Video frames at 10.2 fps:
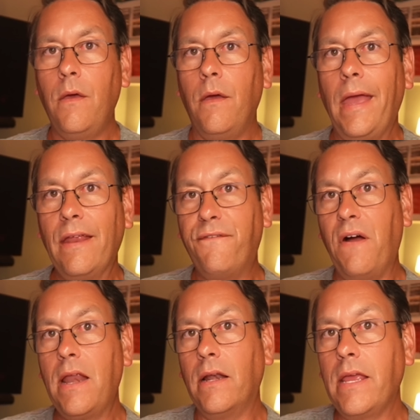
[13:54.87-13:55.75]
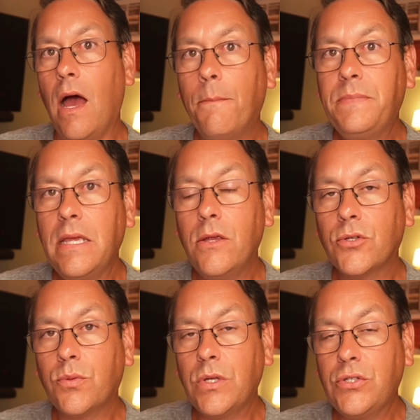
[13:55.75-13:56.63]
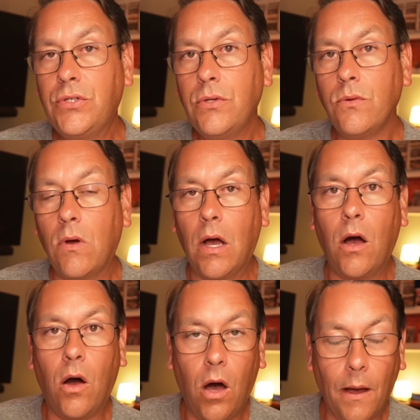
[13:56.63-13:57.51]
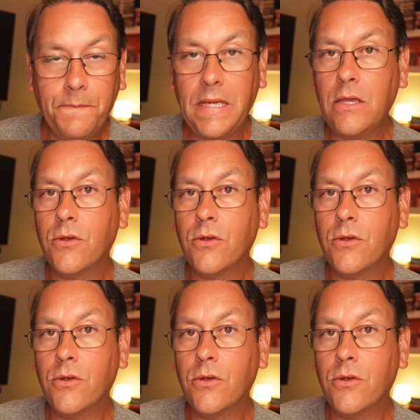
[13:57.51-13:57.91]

And finally, update your Switch 2. Update your